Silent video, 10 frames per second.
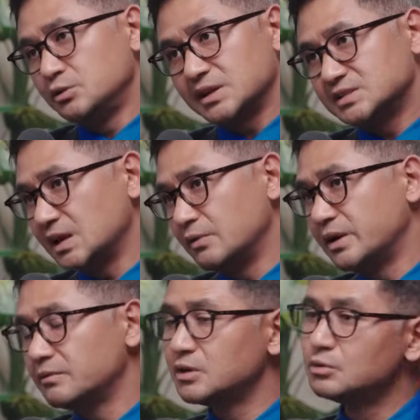you can sell
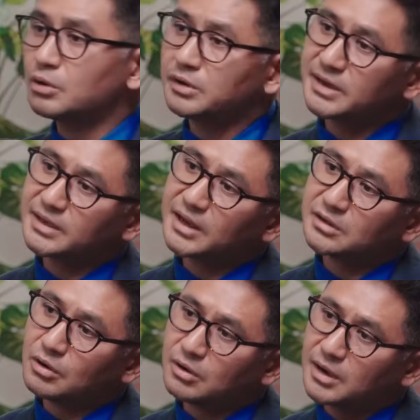whenever you want and
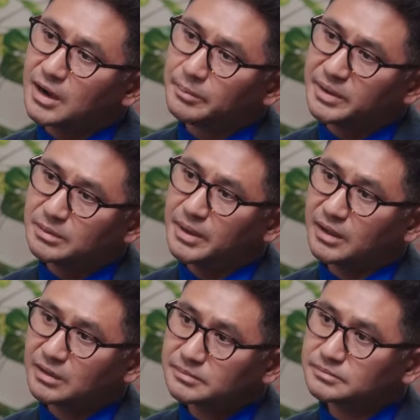get your money back.